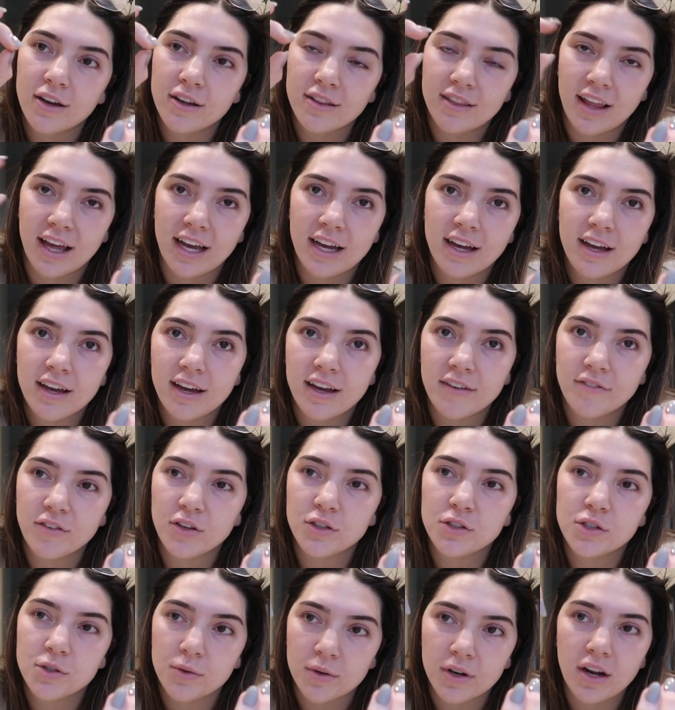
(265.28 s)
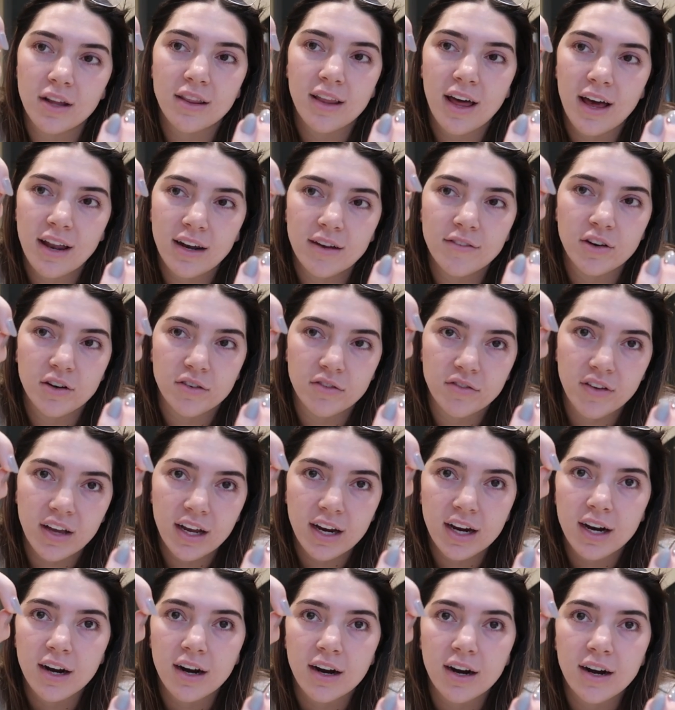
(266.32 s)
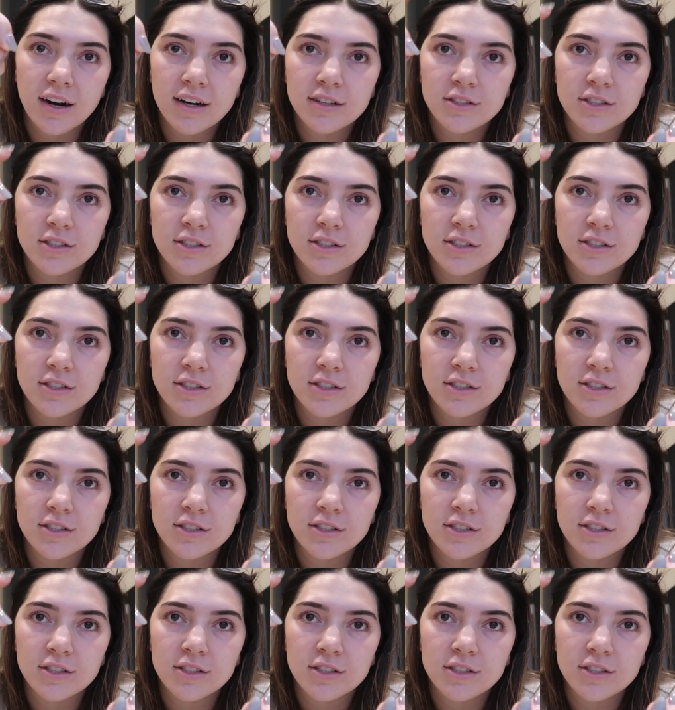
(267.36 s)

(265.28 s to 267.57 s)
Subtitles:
like if you do it on the end of your finger,